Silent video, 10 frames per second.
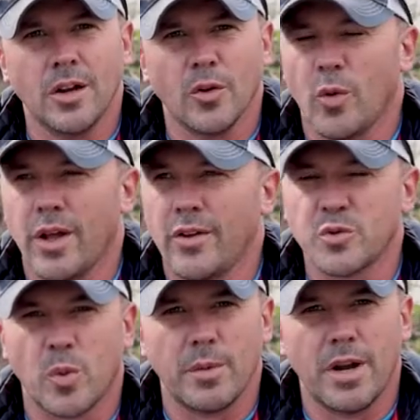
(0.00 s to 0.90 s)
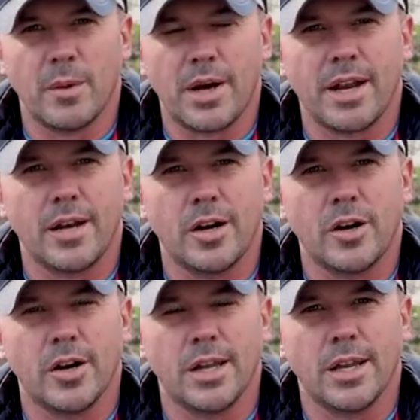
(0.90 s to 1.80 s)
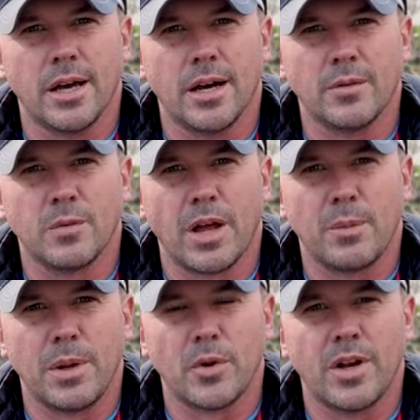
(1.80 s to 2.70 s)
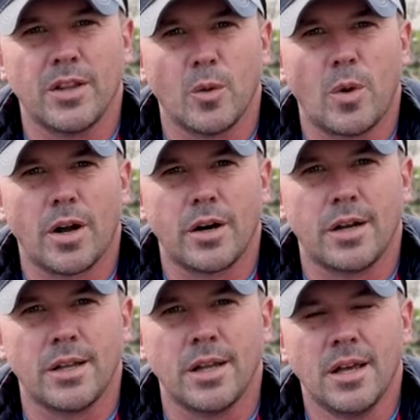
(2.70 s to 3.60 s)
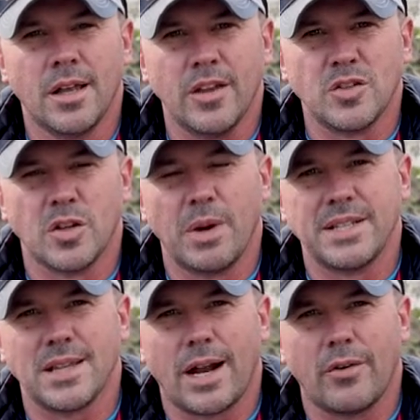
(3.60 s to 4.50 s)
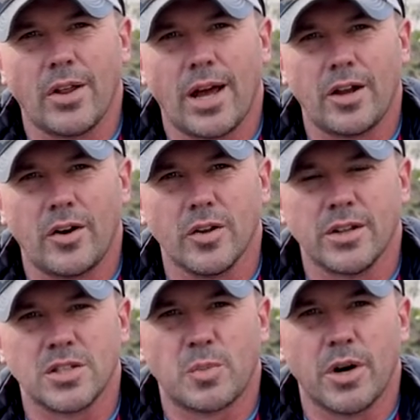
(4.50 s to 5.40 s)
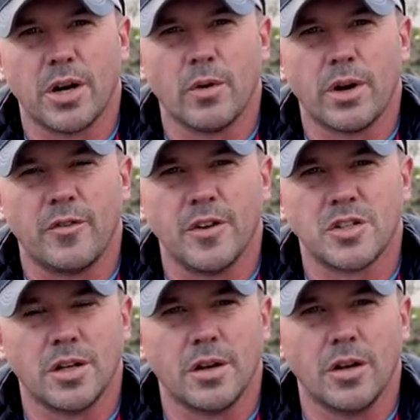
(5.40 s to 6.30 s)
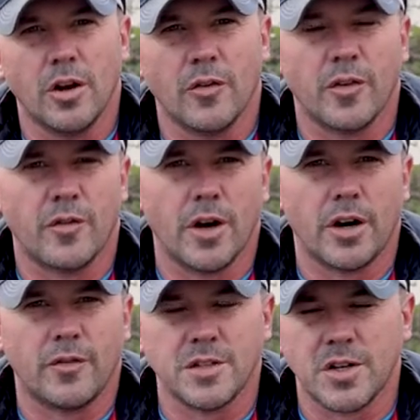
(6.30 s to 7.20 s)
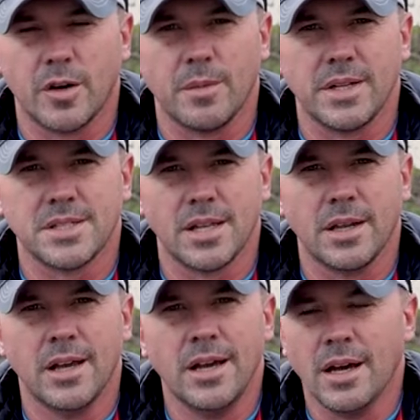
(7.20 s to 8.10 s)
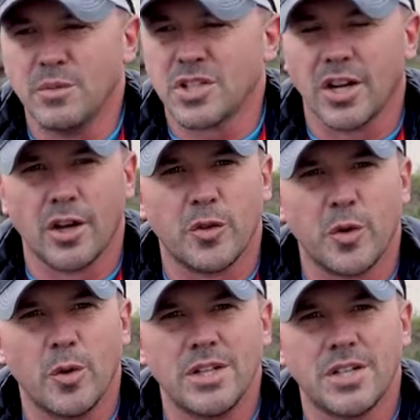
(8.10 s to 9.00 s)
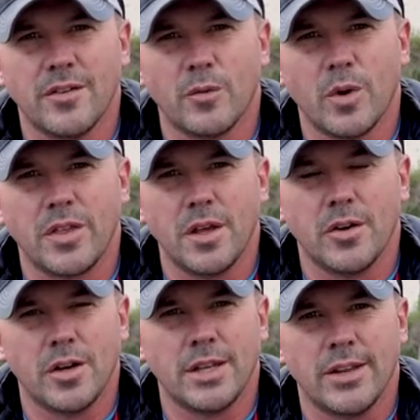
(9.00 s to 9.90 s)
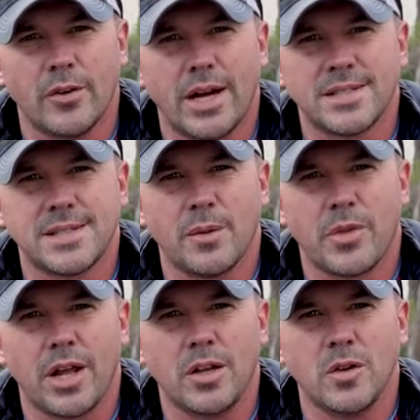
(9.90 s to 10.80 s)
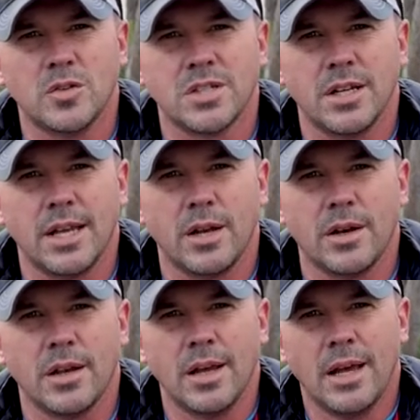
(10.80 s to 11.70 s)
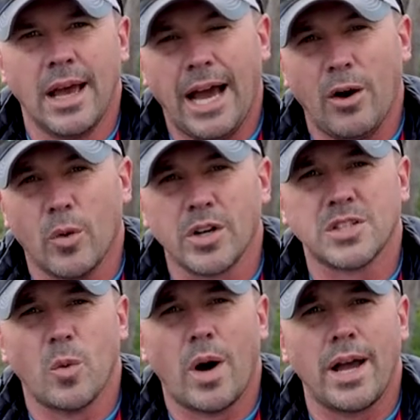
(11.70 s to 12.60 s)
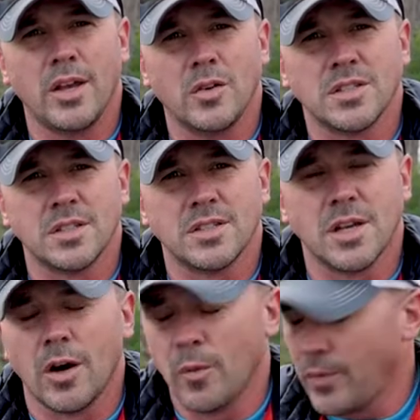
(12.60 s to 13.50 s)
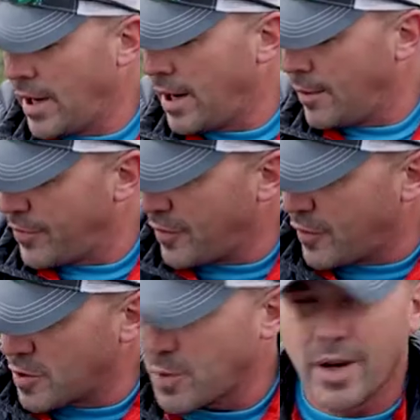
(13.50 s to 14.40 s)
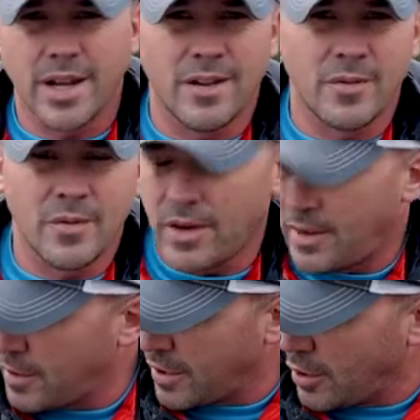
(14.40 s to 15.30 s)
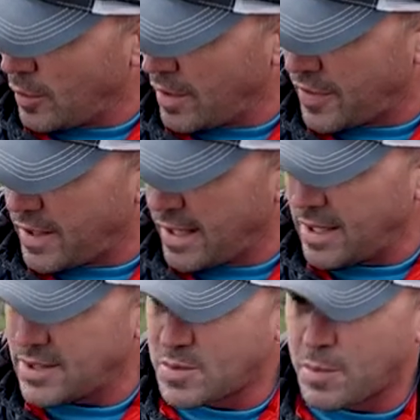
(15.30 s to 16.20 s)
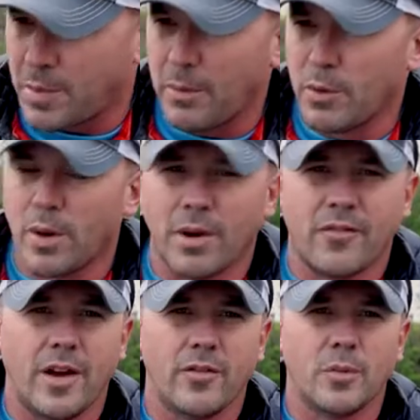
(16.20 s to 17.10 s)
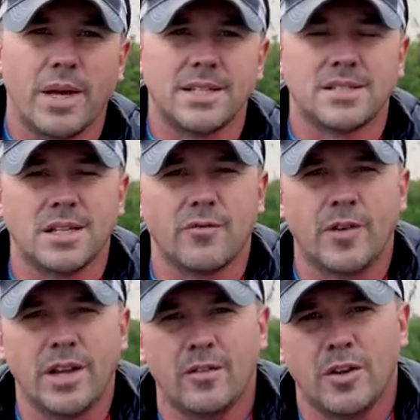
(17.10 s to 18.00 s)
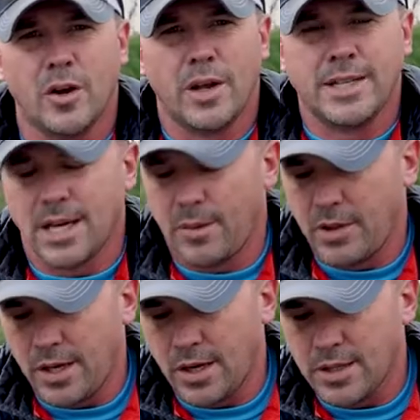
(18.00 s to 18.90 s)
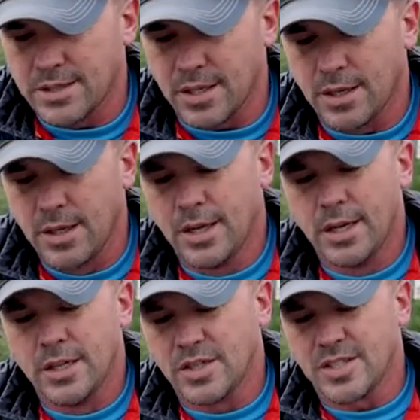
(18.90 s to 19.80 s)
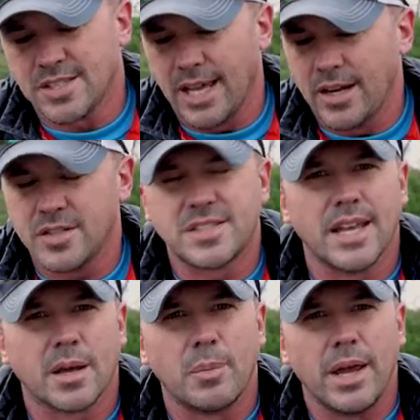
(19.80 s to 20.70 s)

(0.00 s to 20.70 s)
know, the weather's warming up out here and uh, a lot of people are hitting the water and these are the baits that I rely on early in the spring when I'm fishing, you know, for fun or for tournaments. And I'm just going to go through each of them with you and, and the rod setup that I use and, and, how it works and why I use it. So um, the first one I, I'm going to go with, and, and, it's probably one of my favorite baits, and you know, any time of the year is a just a standard stick